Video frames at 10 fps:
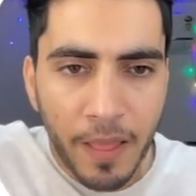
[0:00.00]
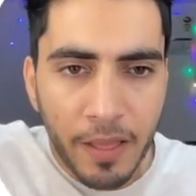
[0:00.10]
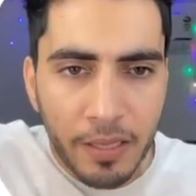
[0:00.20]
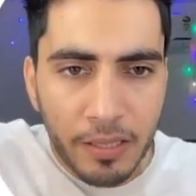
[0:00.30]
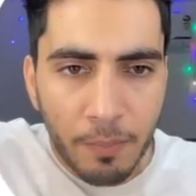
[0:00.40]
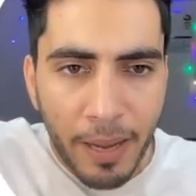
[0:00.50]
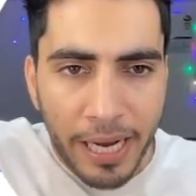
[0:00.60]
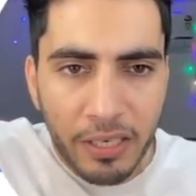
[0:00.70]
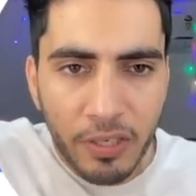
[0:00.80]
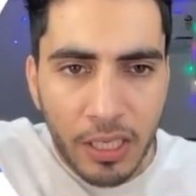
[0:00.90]
the
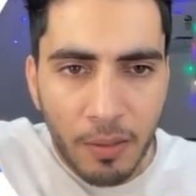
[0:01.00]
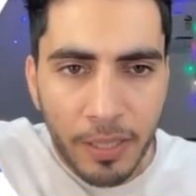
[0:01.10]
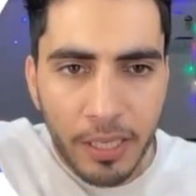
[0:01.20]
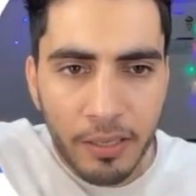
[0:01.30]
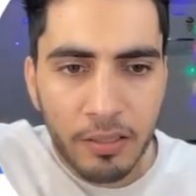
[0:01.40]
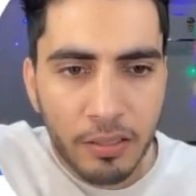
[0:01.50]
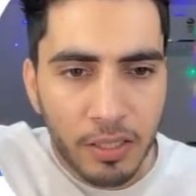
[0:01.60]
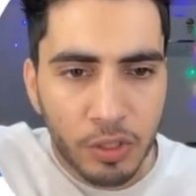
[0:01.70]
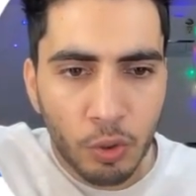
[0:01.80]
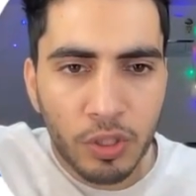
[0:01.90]
packet will come here, the
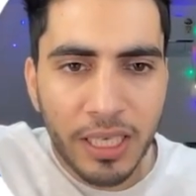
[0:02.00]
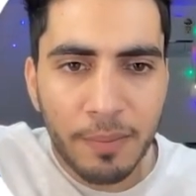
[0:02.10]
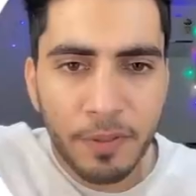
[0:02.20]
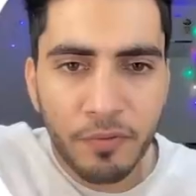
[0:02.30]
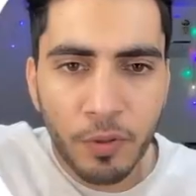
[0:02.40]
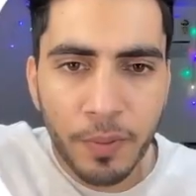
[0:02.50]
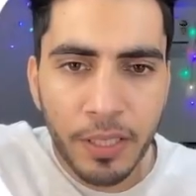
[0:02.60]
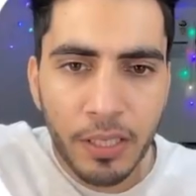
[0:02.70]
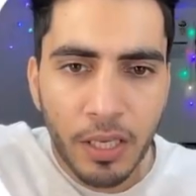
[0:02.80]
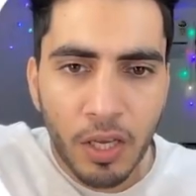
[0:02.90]
source IP would
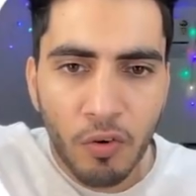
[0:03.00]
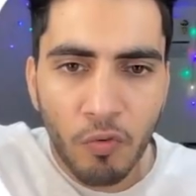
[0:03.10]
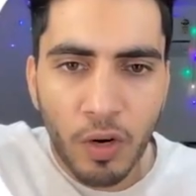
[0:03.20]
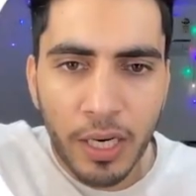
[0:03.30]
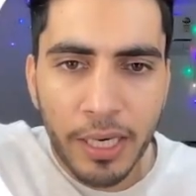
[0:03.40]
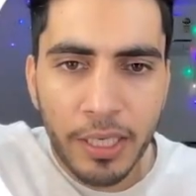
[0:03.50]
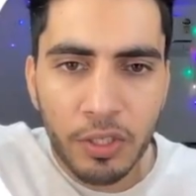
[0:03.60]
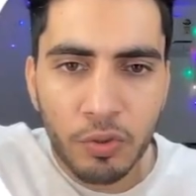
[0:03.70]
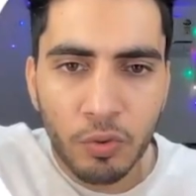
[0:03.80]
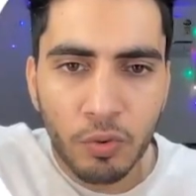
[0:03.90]
be
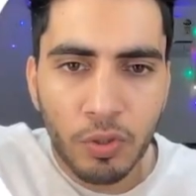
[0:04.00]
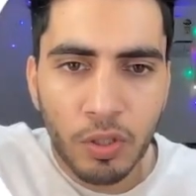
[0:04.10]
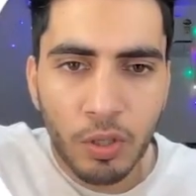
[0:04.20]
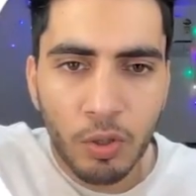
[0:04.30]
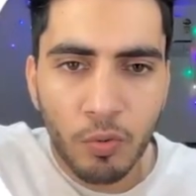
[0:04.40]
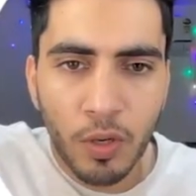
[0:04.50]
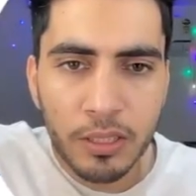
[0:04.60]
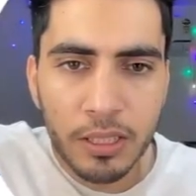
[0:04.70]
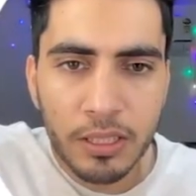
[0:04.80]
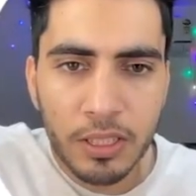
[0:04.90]

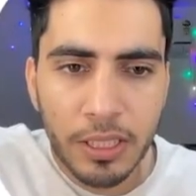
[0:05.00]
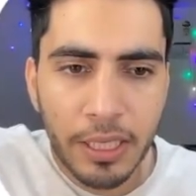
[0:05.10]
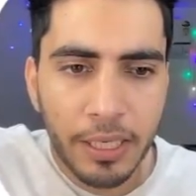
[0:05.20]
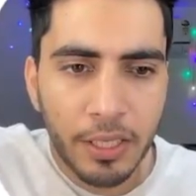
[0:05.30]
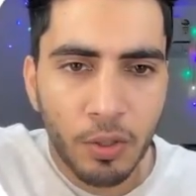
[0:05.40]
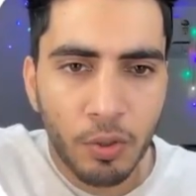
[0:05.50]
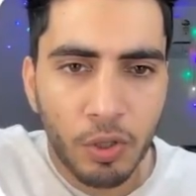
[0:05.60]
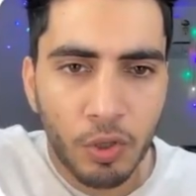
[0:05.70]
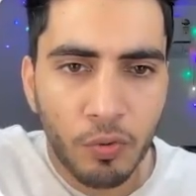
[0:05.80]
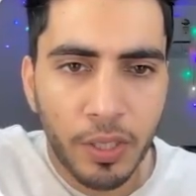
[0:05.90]

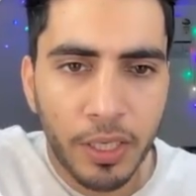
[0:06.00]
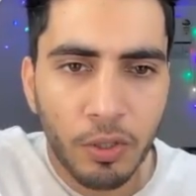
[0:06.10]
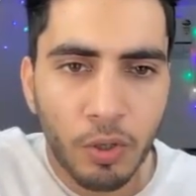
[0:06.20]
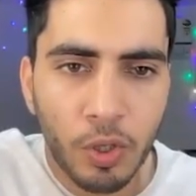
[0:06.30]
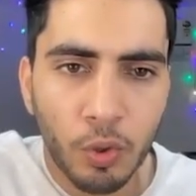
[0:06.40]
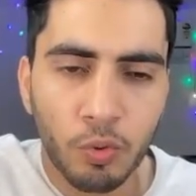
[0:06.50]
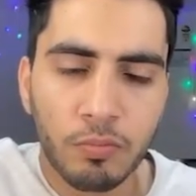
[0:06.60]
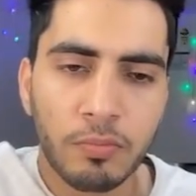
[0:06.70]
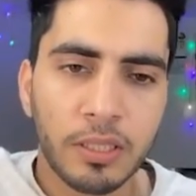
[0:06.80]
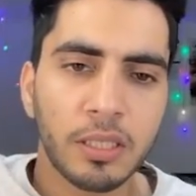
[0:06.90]
192.168.20.2.
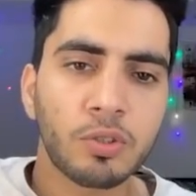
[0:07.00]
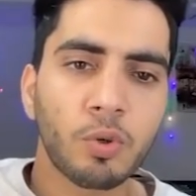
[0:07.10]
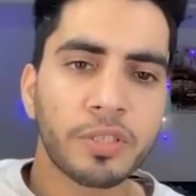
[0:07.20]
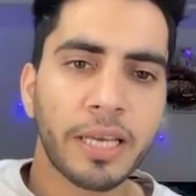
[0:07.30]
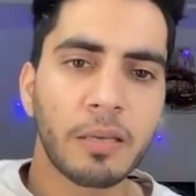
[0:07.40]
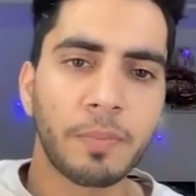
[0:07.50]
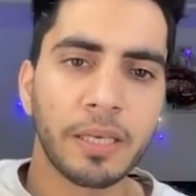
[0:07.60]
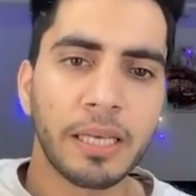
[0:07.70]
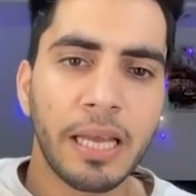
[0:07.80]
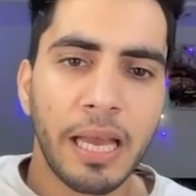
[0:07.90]
This is a source IP,
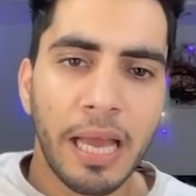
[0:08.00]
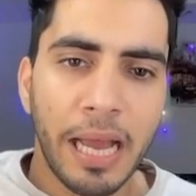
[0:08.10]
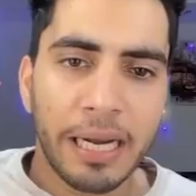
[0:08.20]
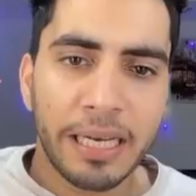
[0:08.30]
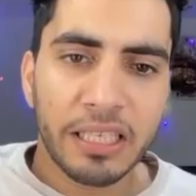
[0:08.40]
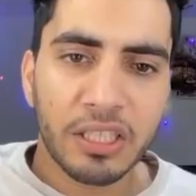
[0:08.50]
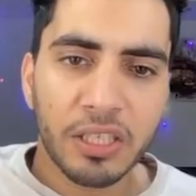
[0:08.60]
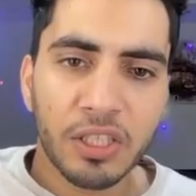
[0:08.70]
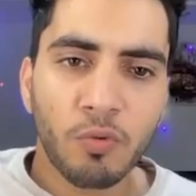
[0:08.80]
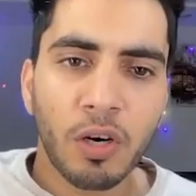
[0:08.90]
and
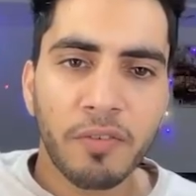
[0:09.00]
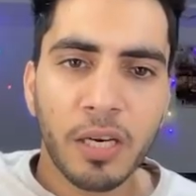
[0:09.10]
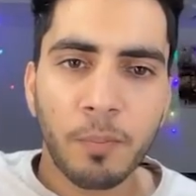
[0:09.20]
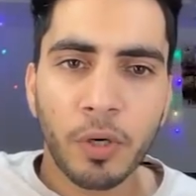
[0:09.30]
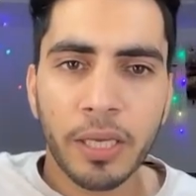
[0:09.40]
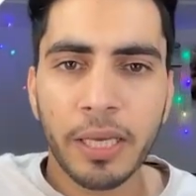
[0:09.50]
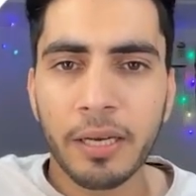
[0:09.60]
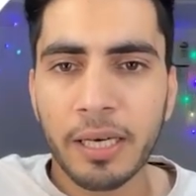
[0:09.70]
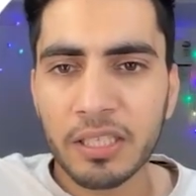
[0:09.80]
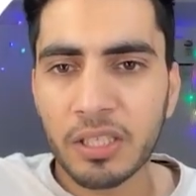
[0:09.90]
destination, what we are putting here,
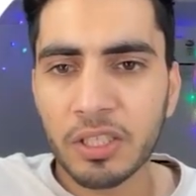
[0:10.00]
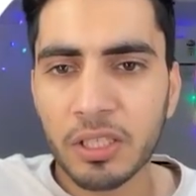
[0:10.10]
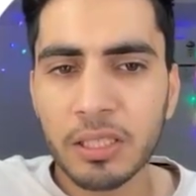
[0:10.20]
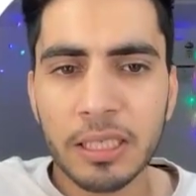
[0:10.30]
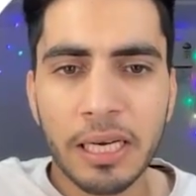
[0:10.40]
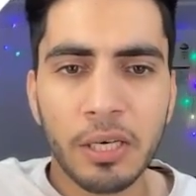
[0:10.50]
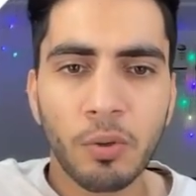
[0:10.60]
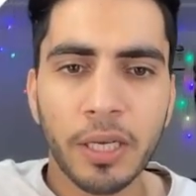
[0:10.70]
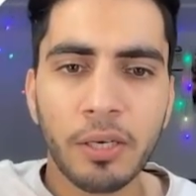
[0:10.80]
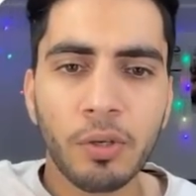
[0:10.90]
destination is
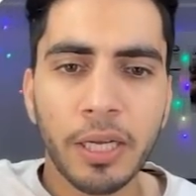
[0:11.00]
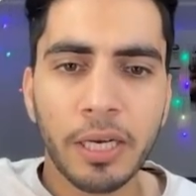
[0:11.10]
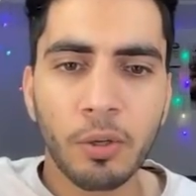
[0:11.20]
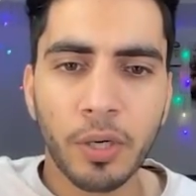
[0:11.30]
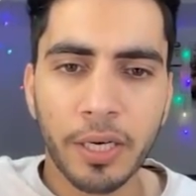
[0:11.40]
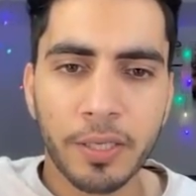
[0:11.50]
8.8.8.8,